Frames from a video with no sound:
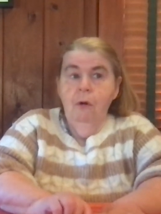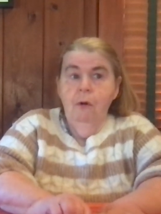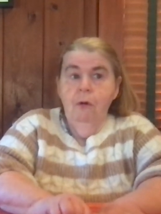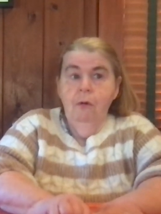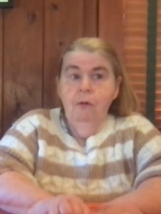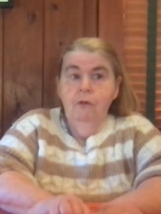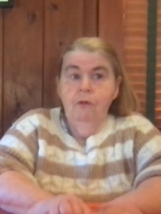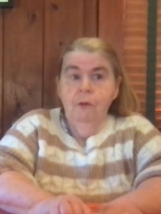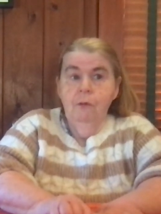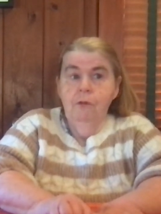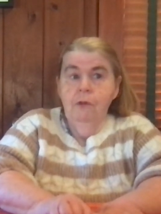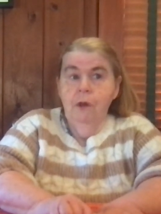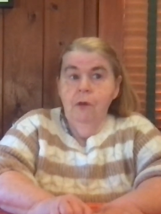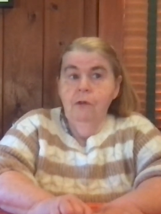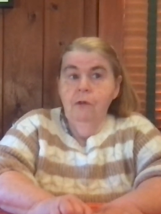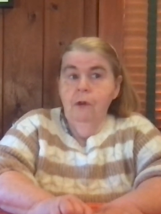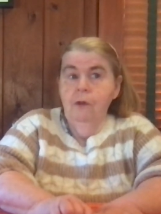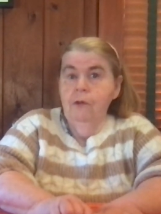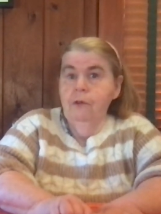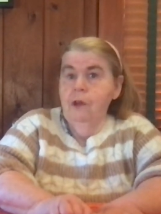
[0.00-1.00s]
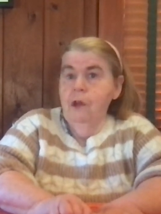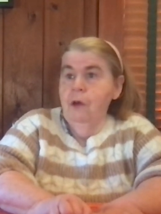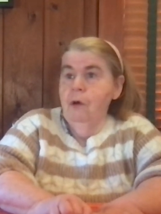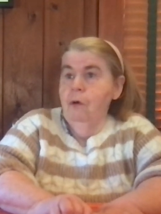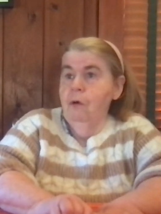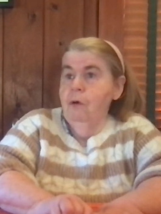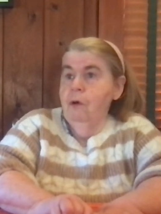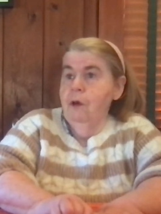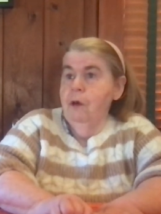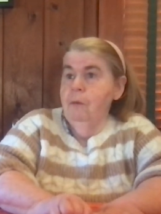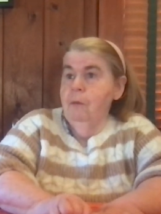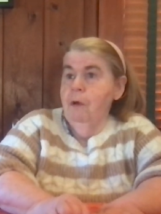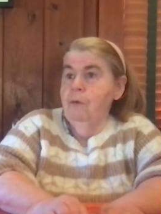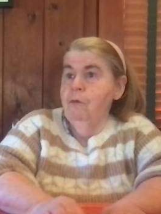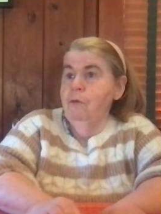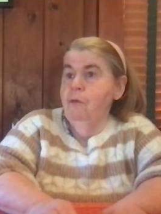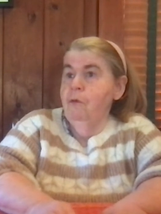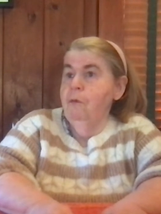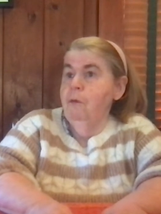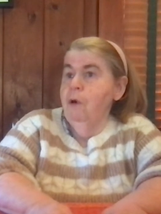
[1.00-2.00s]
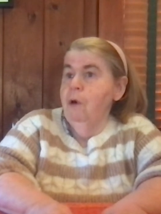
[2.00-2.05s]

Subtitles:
Sometimes I'll stay in my room